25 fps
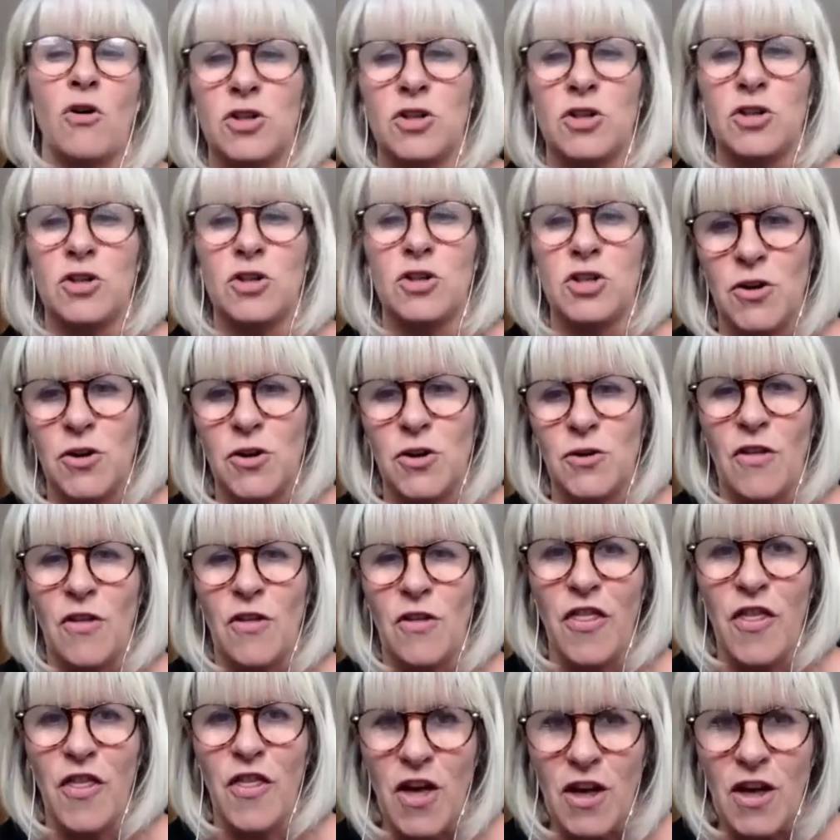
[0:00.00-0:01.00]
on
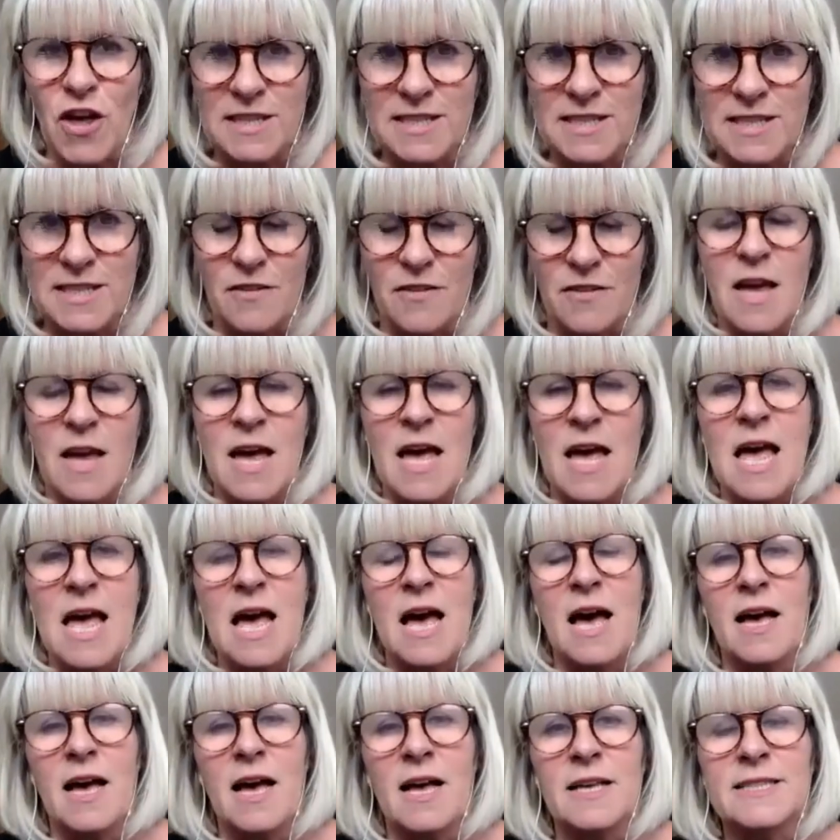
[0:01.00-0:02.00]
June the
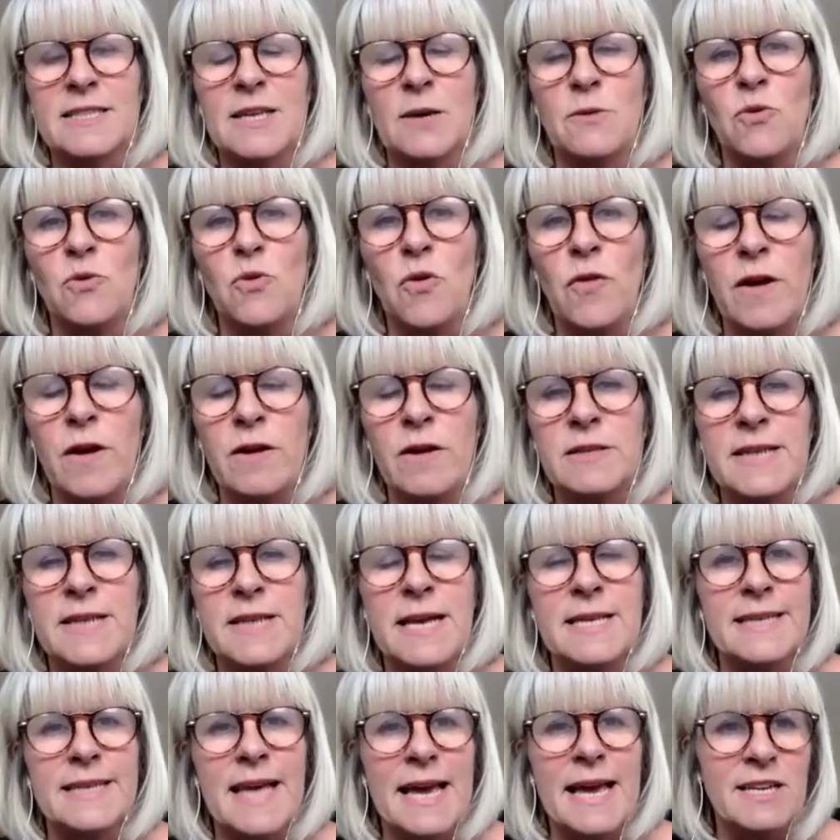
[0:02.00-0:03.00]
30th. So all
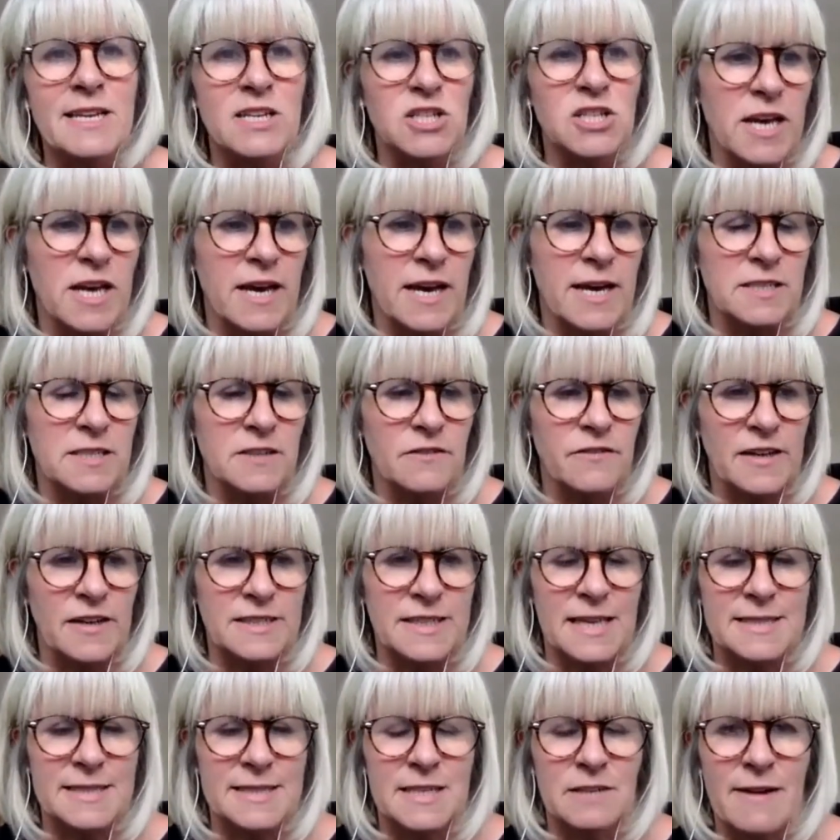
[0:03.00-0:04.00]
those dates, Kate
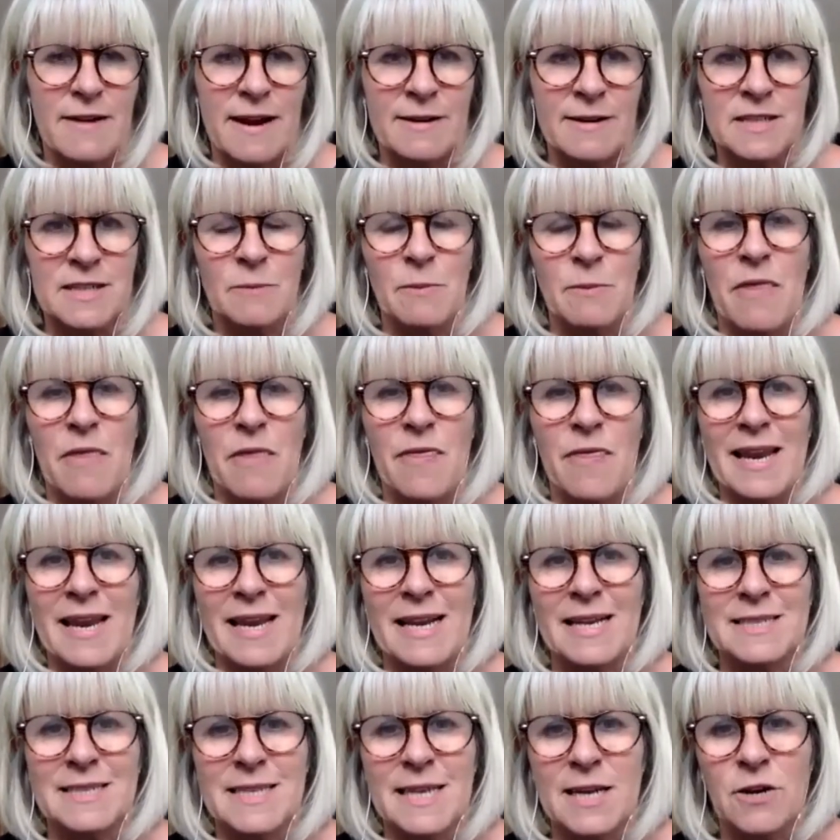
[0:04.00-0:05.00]
shared a fantastic roundup
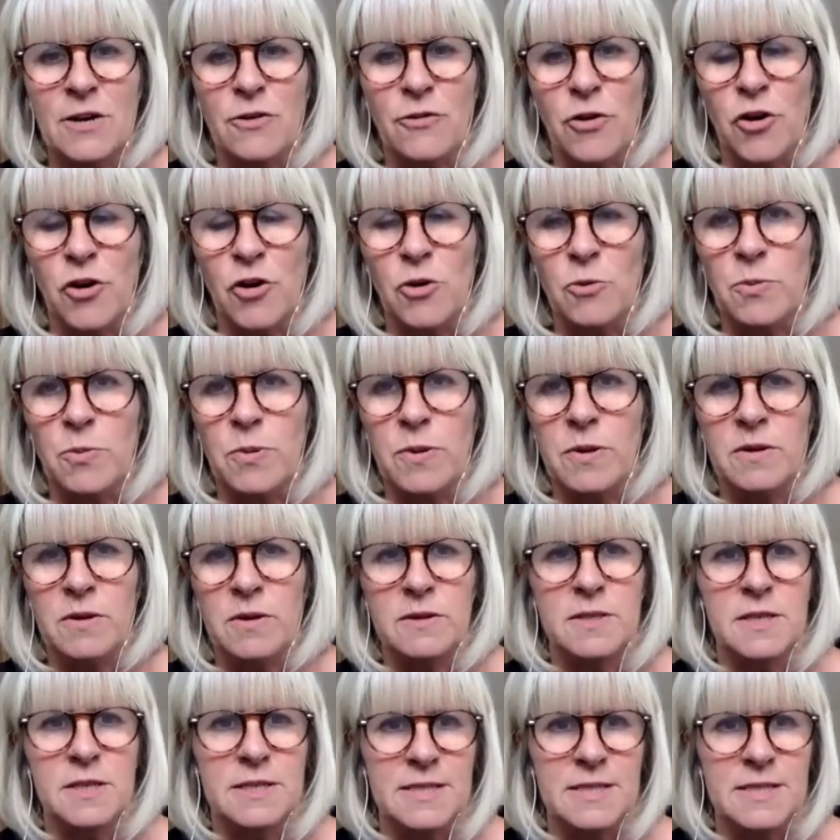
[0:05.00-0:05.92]
in the LinkedIn group